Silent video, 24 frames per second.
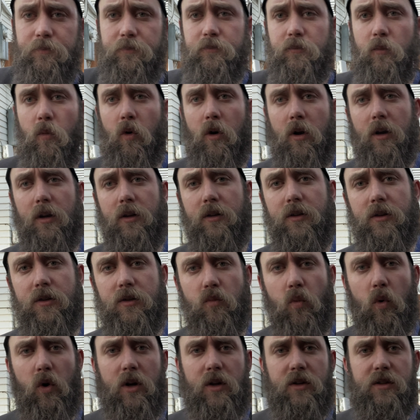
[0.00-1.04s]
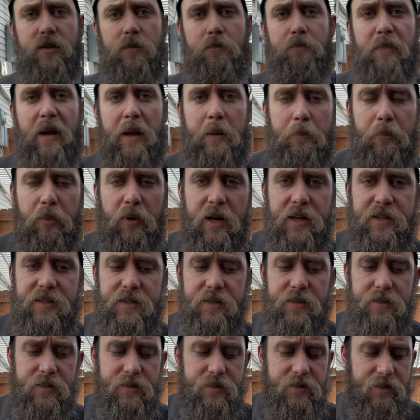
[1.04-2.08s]
work and work on some bent
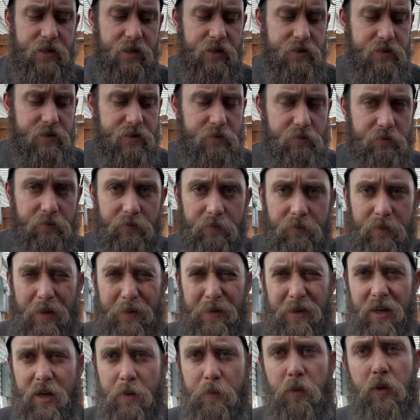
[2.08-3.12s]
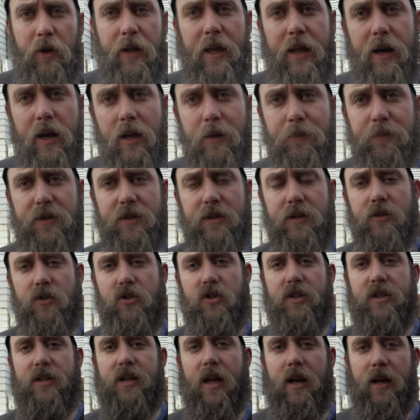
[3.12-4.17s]
presses and maybe a couple get-ups and
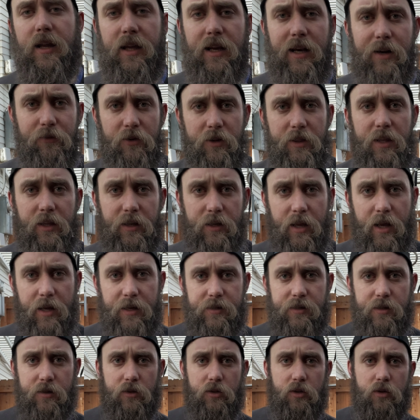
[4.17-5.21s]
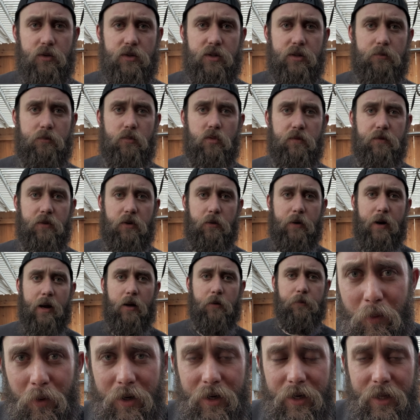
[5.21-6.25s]
just kind of get everything nice and loose and moving
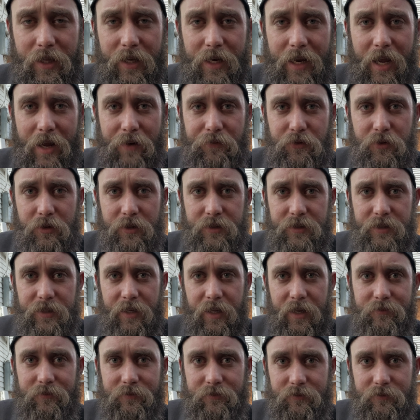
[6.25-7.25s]
around. We're gonna get after it today.